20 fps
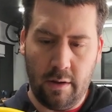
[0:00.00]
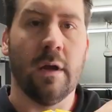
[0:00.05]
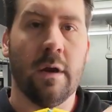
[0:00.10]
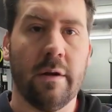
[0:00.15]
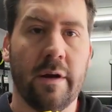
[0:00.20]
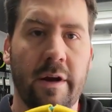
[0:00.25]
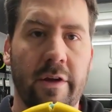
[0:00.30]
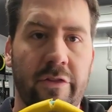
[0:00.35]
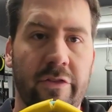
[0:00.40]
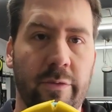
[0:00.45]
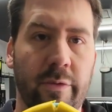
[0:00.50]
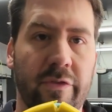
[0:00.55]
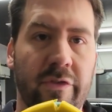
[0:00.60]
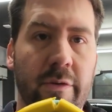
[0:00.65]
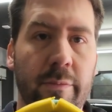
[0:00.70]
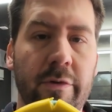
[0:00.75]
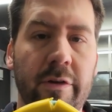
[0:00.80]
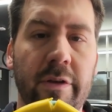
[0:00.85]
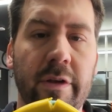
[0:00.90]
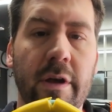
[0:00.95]
All right, so we've
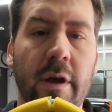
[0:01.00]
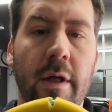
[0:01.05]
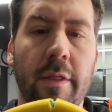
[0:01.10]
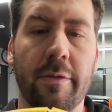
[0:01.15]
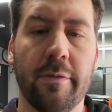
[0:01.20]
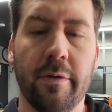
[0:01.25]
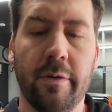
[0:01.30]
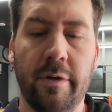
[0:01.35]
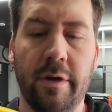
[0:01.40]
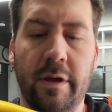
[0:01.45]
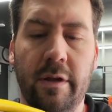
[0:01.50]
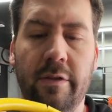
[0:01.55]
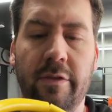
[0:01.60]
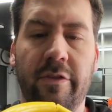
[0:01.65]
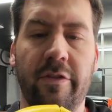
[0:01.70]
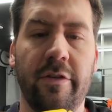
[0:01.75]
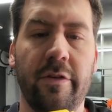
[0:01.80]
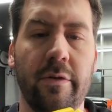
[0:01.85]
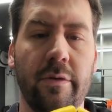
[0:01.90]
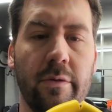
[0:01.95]
completely gone through it in
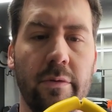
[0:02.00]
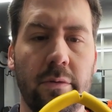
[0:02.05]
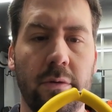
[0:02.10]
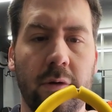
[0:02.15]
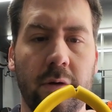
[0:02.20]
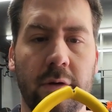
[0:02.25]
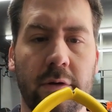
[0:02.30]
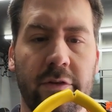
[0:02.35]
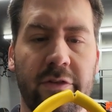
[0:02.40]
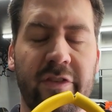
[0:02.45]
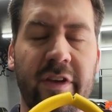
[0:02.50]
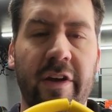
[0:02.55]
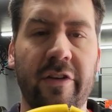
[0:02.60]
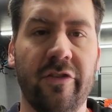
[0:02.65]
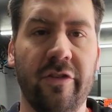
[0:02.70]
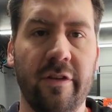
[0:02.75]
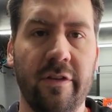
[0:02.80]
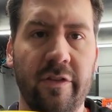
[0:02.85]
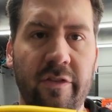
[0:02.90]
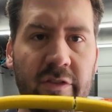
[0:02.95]
two
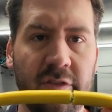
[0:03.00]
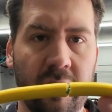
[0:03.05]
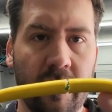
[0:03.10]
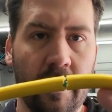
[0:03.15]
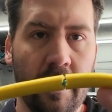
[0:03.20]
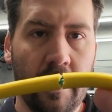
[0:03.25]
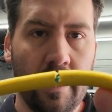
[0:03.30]
sections.